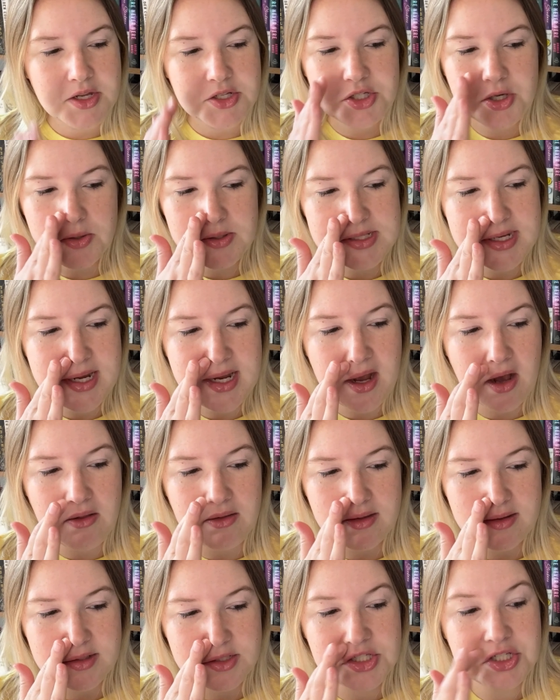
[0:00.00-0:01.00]
Josie
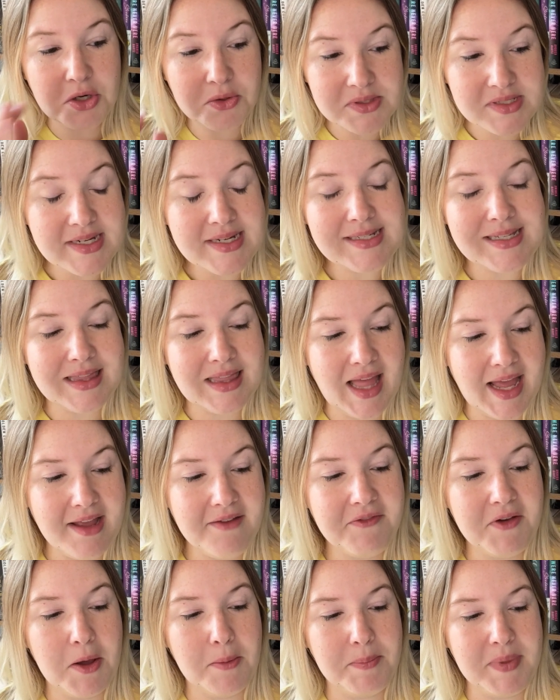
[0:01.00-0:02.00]
Josie's
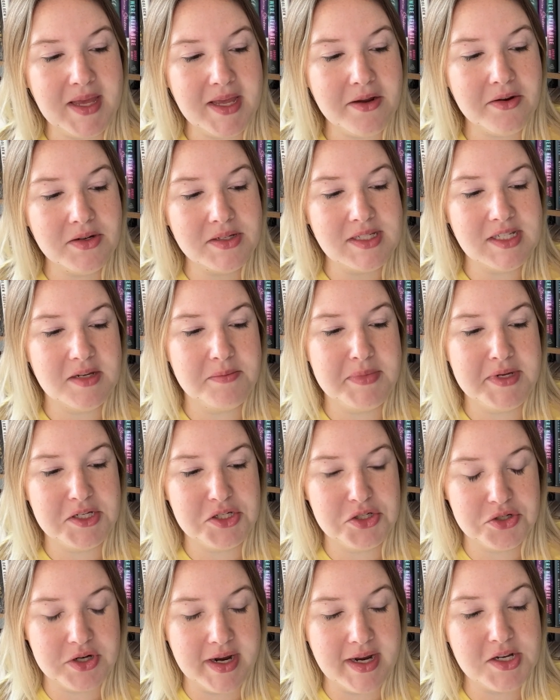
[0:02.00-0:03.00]
life appears to be
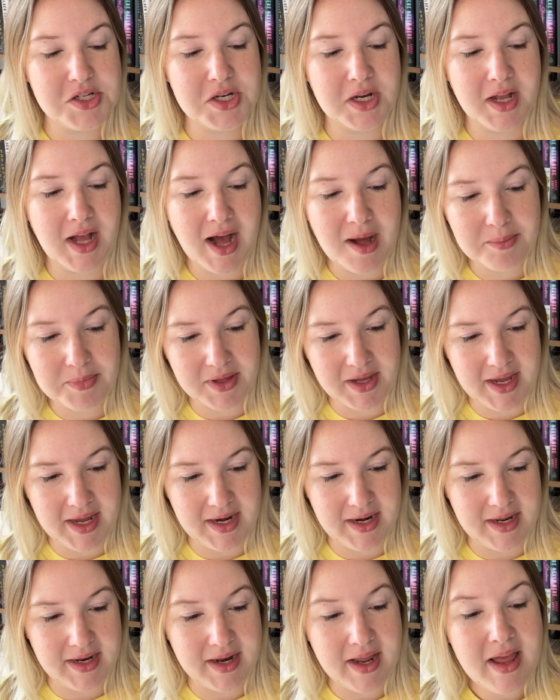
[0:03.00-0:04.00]
strange and
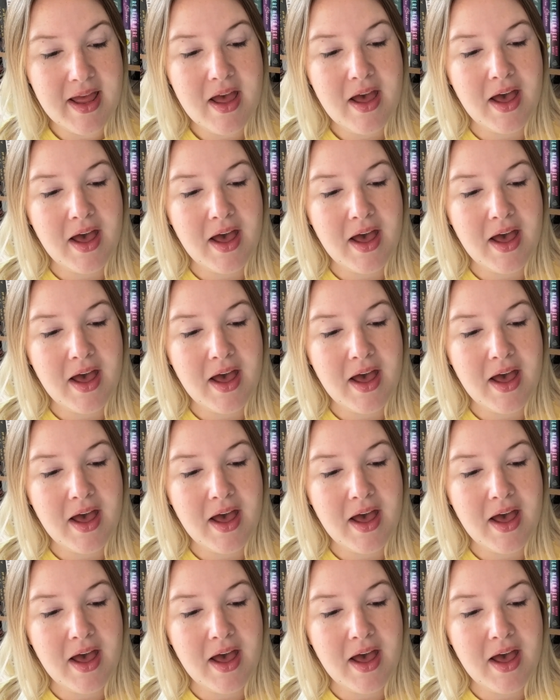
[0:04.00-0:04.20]
complicated,